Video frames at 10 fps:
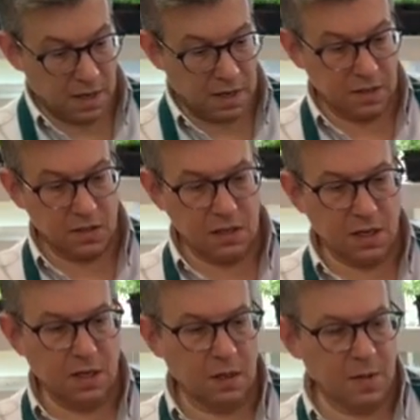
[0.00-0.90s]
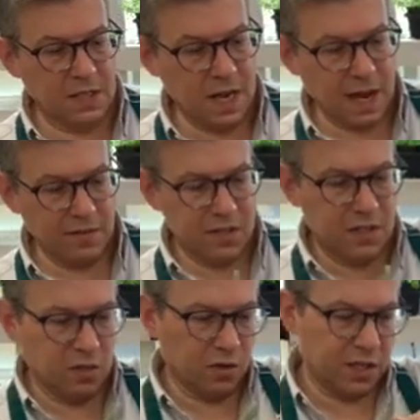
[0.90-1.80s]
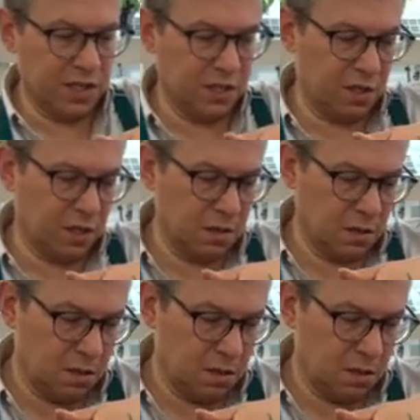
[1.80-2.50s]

And it's just like, I mean, to have this in your kitchen,